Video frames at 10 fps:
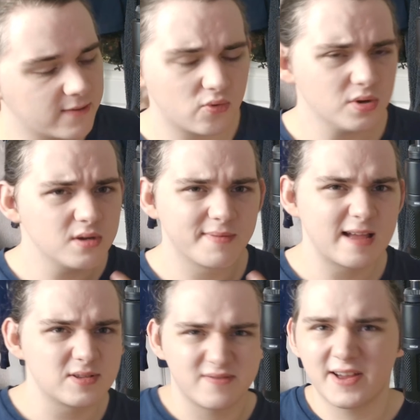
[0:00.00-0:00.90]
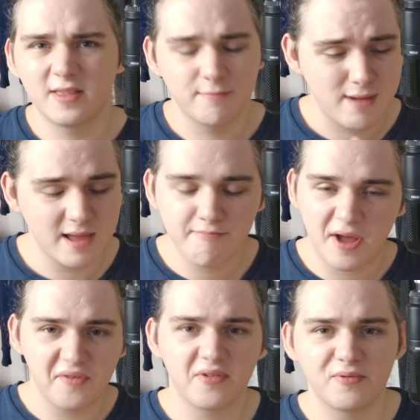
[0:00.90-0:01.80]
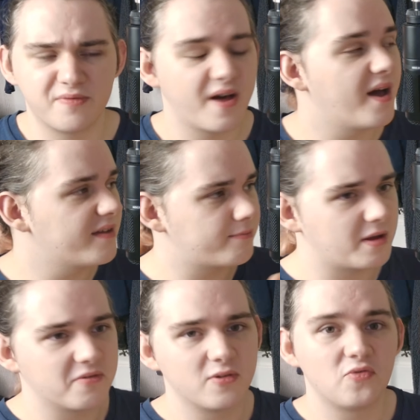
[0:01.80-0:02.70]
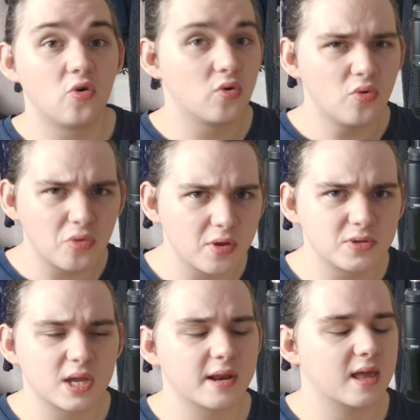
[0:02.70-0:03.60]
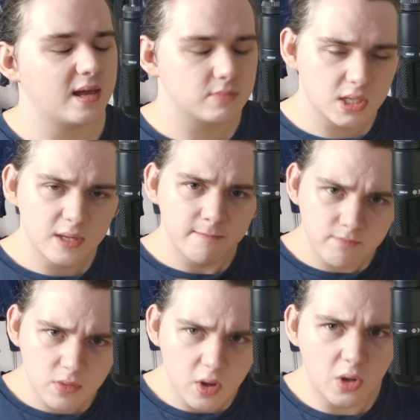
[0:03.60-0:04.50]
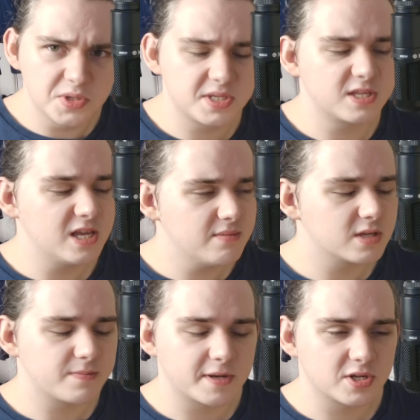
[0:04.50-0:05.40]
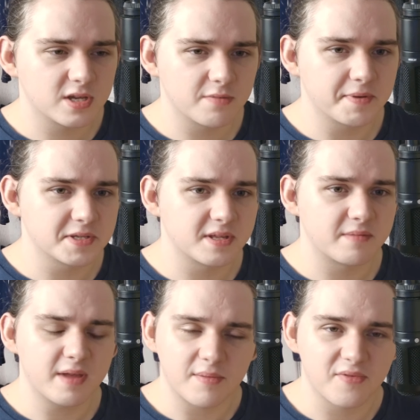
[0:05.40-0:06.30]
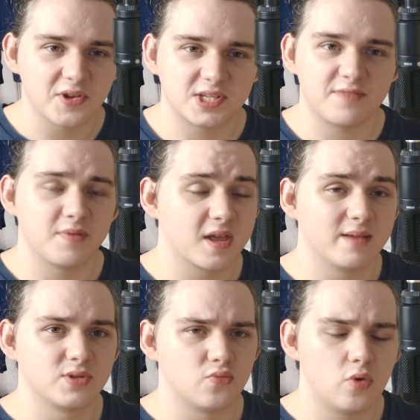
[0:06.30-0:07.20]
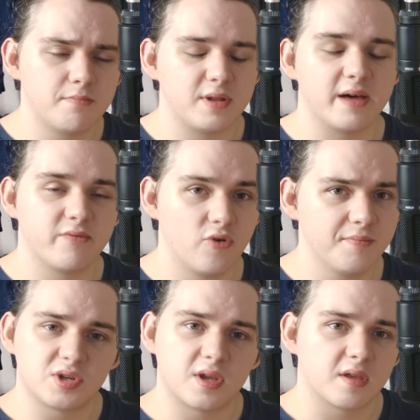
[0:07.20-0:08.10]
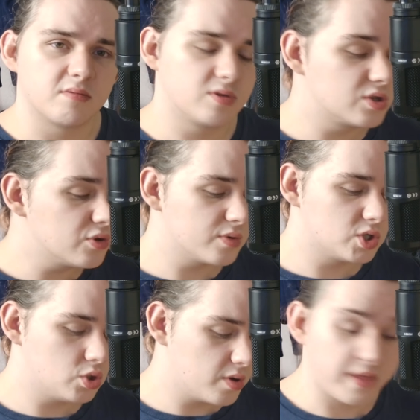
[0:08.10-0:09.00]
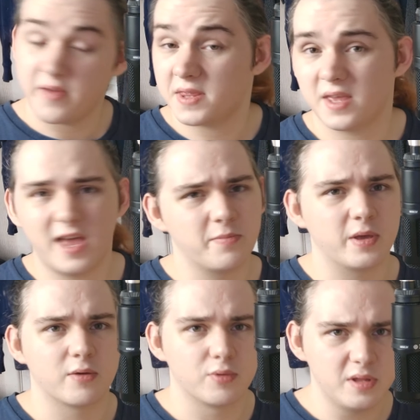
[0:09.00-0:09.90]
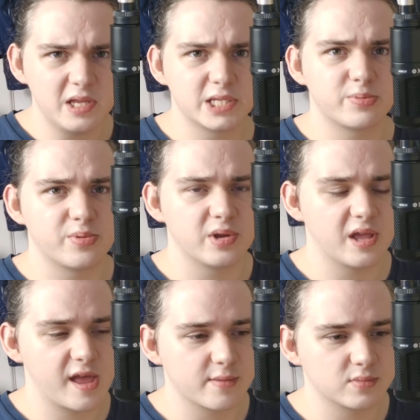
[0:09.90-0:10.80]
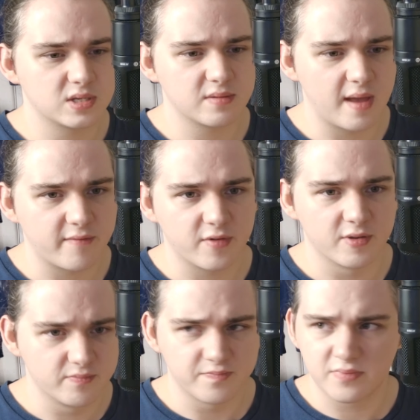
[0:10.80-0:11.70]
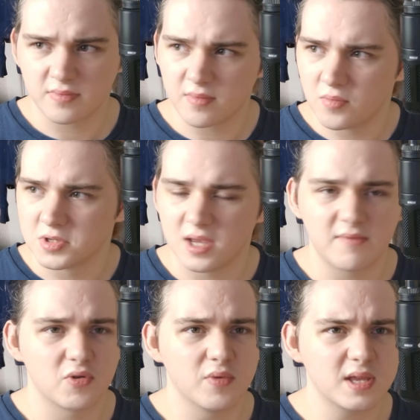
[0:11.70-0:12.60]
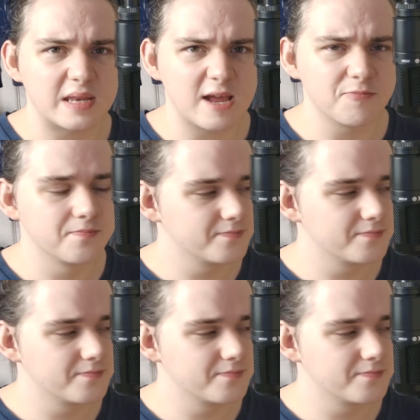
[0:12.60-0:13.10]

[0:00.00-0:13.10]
For one, you'll be able to finally buy Battlefield 5, Battlefield 4, all those kind of games on Steam, especially a person like me. I prefer to have my games on one platform, so I do enjoy the fact that Epic release free games every week now.